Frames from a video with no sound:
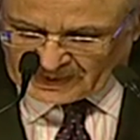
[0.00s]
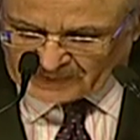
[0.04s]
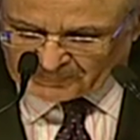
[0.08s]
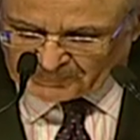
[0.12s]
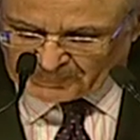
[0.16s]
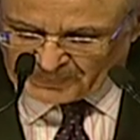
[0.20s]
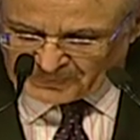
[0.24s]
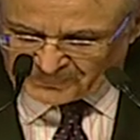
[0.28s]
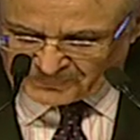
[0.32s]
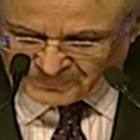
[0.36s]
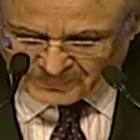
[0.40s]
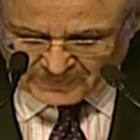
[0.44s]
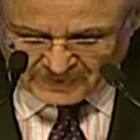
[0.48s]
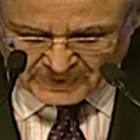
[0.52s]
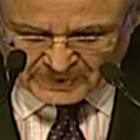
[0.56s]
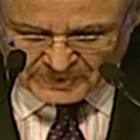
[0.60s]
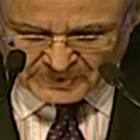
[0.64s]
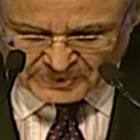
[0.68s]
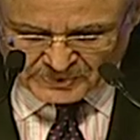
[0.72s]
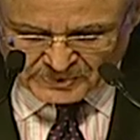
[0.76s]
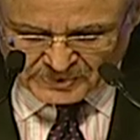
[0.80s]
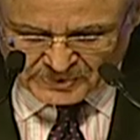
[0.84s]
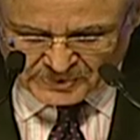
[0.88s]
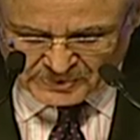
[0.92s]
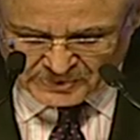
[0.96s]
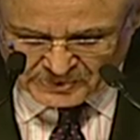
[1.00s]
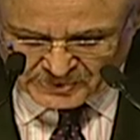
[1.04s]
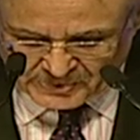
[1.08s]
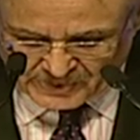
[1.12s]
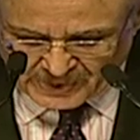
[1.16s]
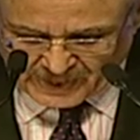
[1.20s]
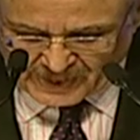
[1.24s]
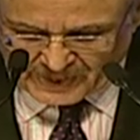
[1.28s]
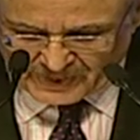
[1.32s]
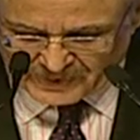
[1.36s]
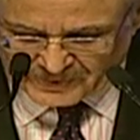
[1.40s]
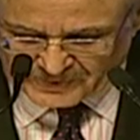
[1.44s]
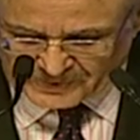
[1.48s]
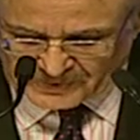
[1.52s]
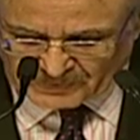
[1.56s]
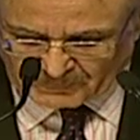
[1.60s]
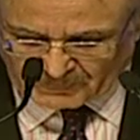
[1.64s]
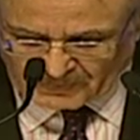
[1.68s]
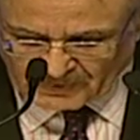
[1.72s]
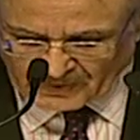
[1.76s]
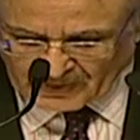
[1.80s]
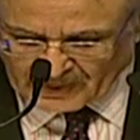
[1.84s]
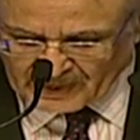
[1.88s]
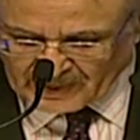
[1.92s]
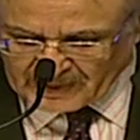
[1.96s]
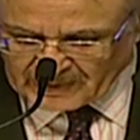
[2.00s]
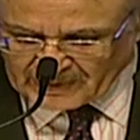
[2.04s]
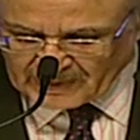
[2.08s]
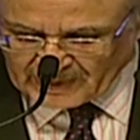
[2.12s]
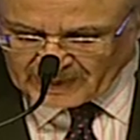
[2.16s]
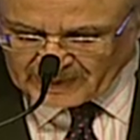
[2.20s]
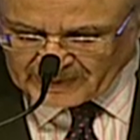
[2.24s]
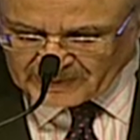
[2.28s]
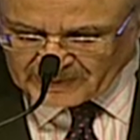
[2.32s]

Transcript: me first share some of the highlights